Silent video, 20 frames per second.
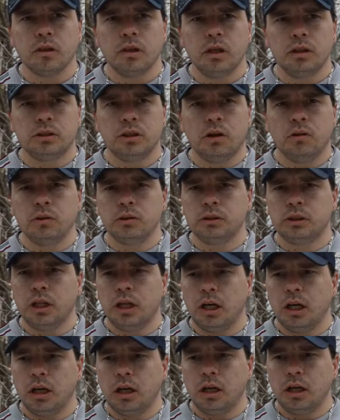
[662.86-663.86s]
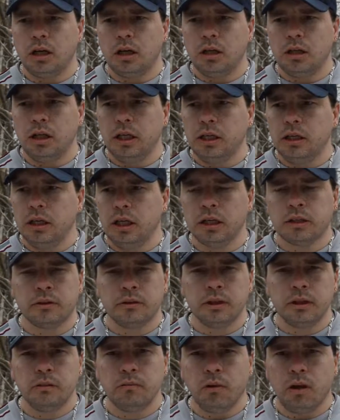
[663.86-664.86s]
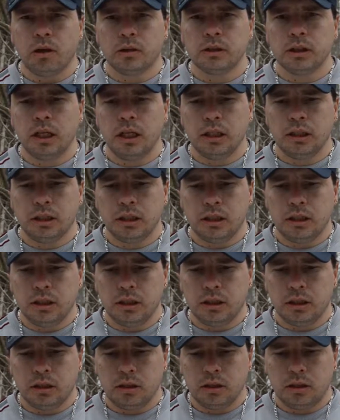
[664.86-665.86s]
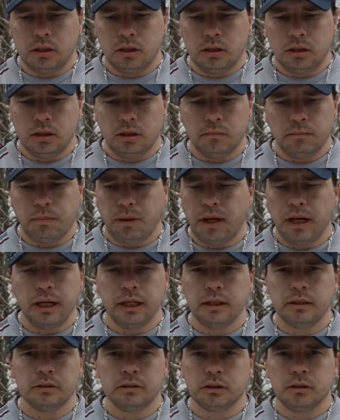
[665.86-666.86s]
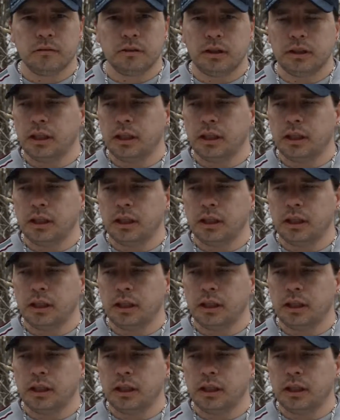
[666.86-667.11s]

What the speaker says: It's always hickory, walnut, and pine and stuff like